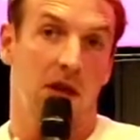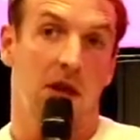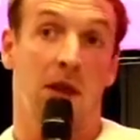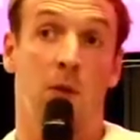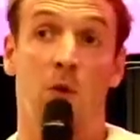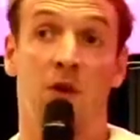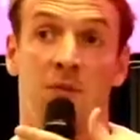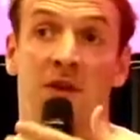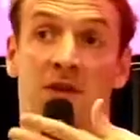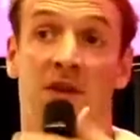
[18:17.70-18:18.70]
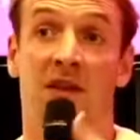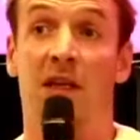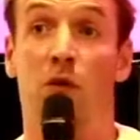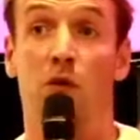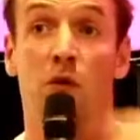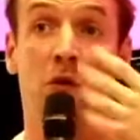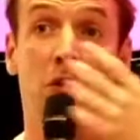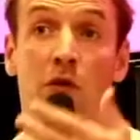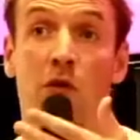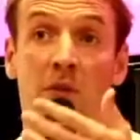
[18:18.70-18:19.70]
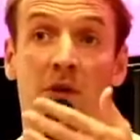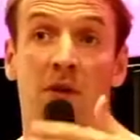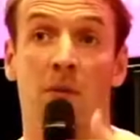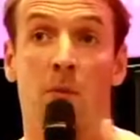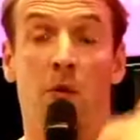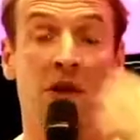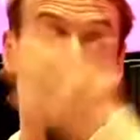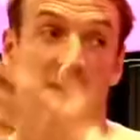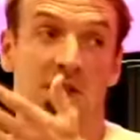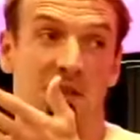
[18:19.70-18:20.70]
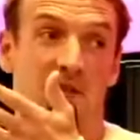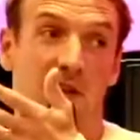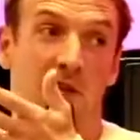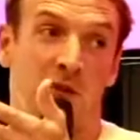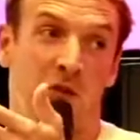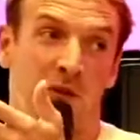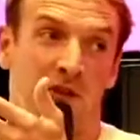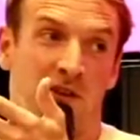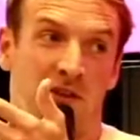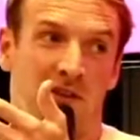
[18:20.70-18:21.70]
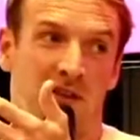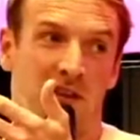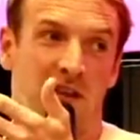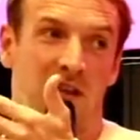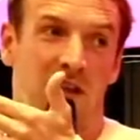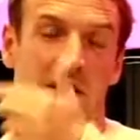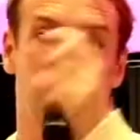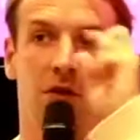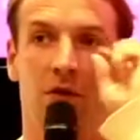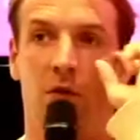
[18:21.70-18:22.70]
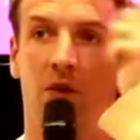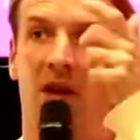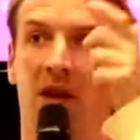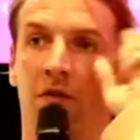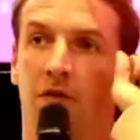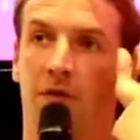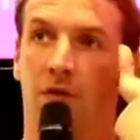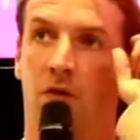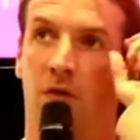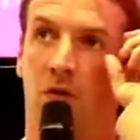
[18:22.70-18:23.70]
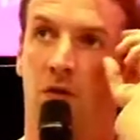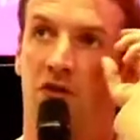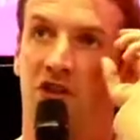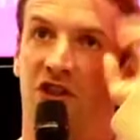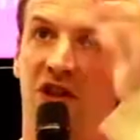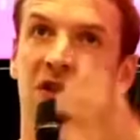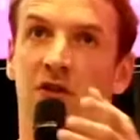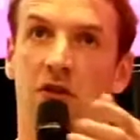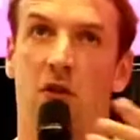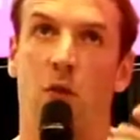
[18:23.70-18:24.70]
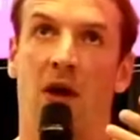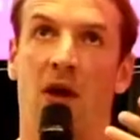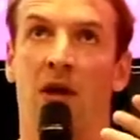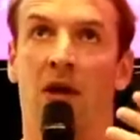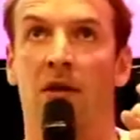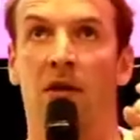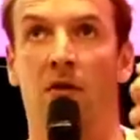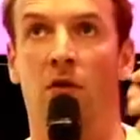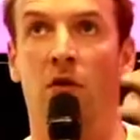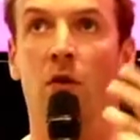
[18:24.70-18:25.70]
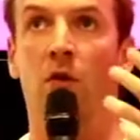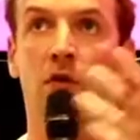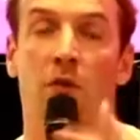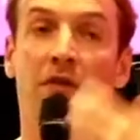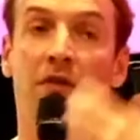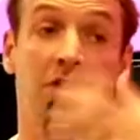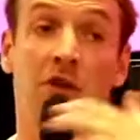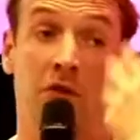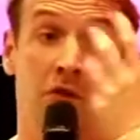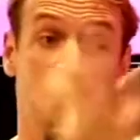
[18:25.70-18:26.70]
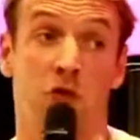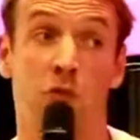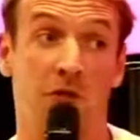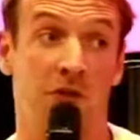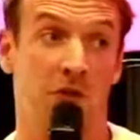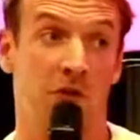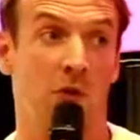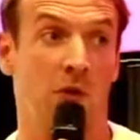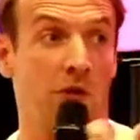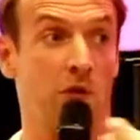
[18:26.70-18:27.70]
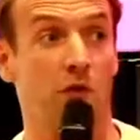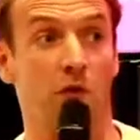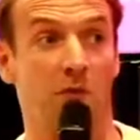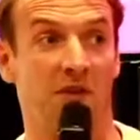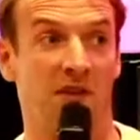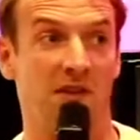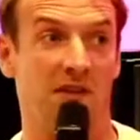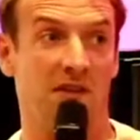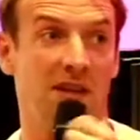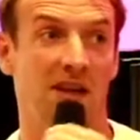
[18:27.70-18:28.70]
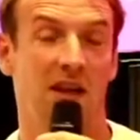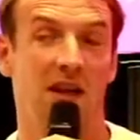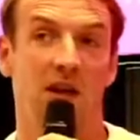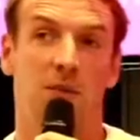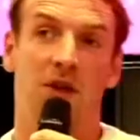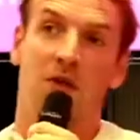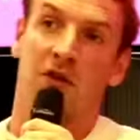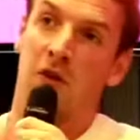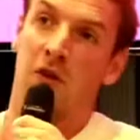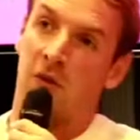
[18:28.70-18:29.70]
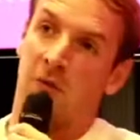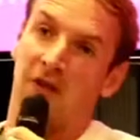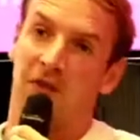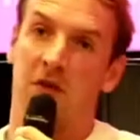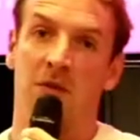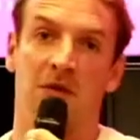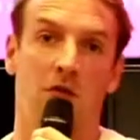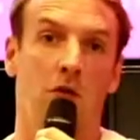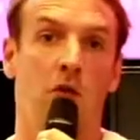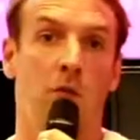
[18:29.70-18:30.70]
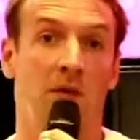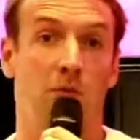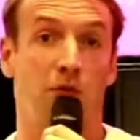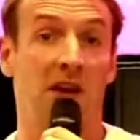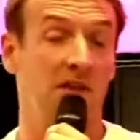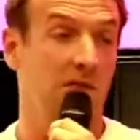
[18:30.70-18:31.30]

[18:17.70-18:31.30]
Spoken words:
which means it could also be more expensive than the competition. So we kind of, change the way those refurbishers and those professionals were used to do business, because on other platforms it's all about price.